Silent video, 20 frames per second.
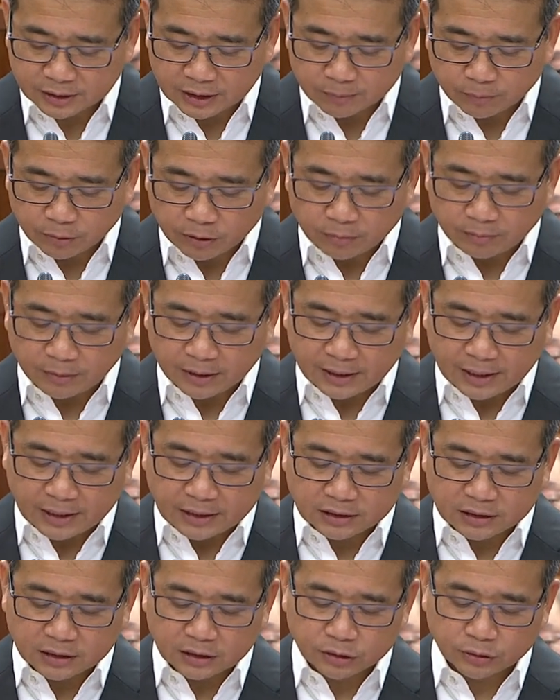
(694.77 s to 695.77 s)
Singapore might
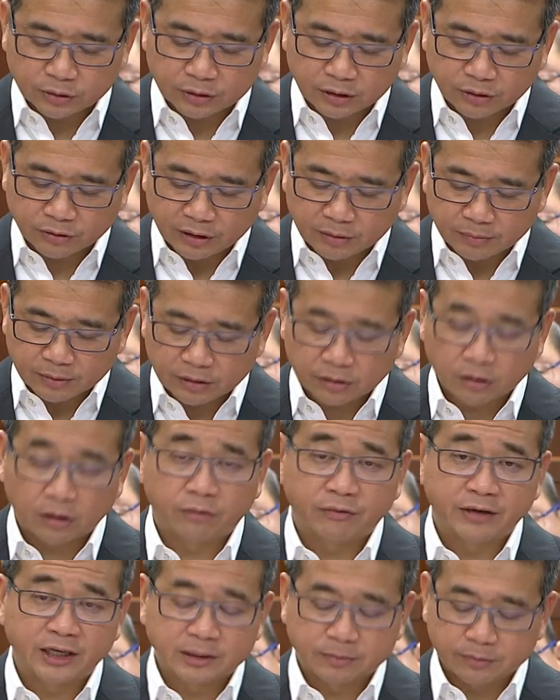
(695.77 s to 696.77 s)
enter into an agreement
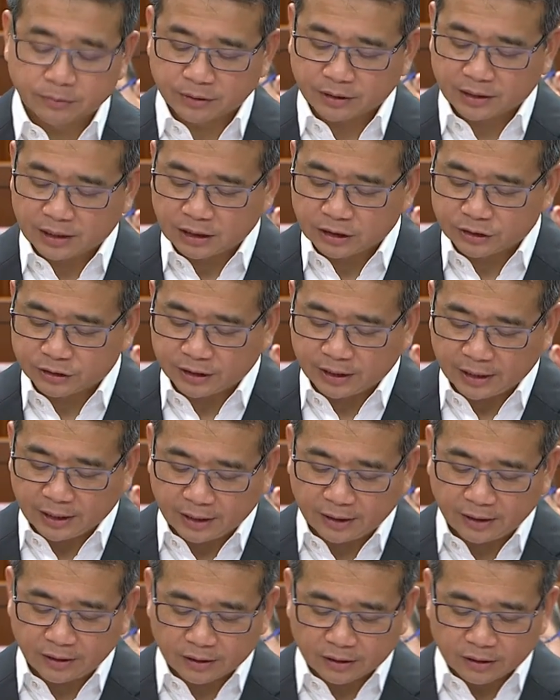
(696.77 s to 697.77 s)
or arrangement with country
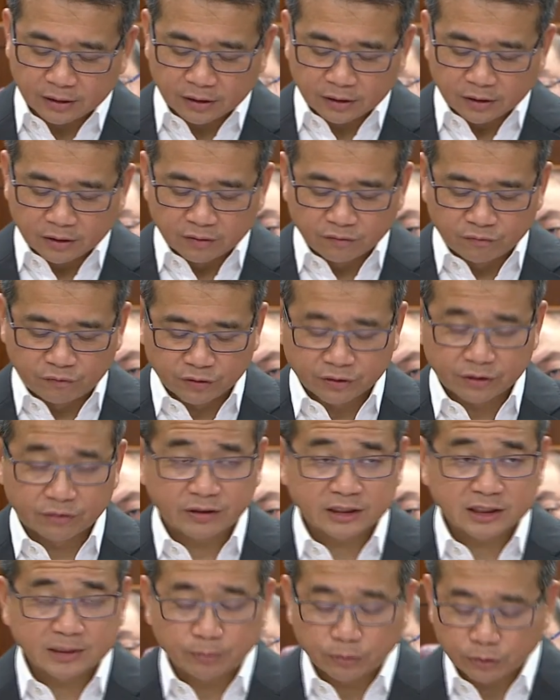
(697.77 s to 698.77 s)
A for the
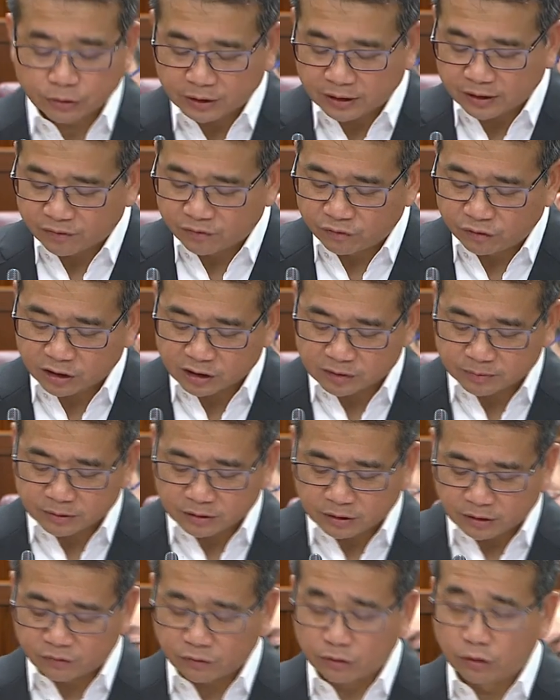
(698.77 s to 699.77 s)
reciprocal
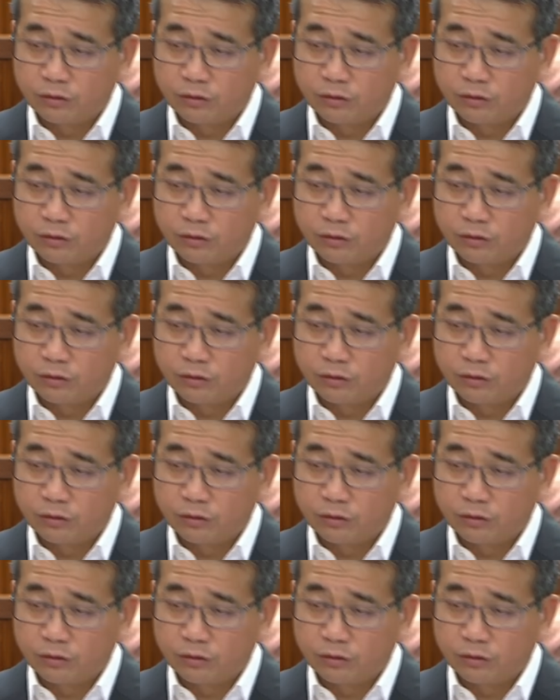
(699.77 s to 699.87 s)
enforcement of